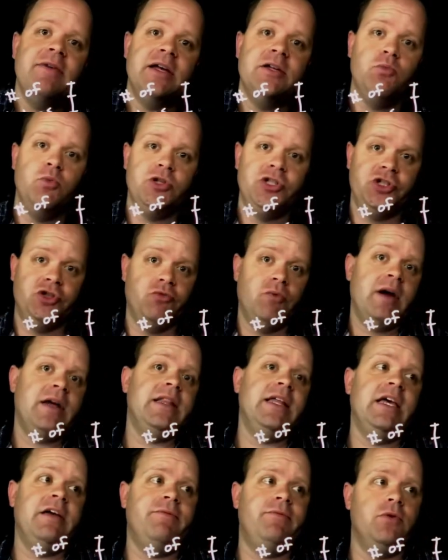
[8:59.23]
which
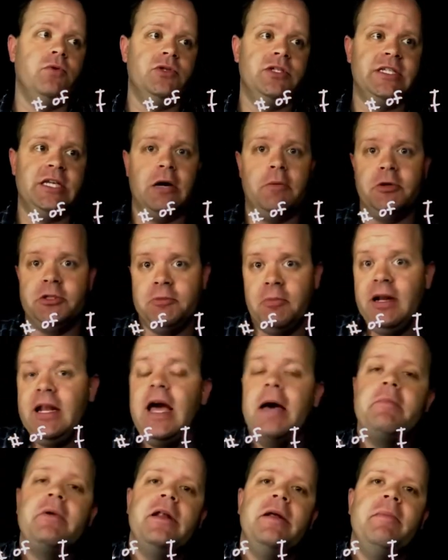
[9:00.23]
directly influences how much money
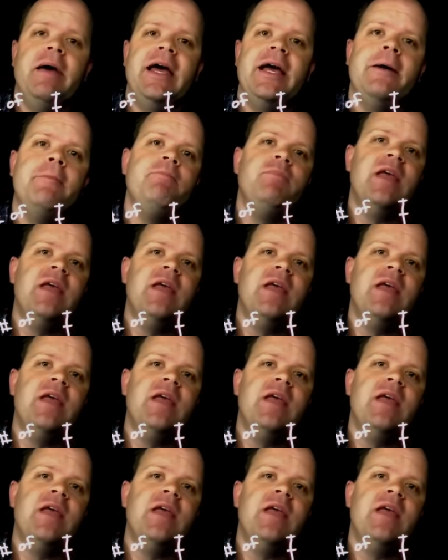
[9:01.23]
I'm going to make,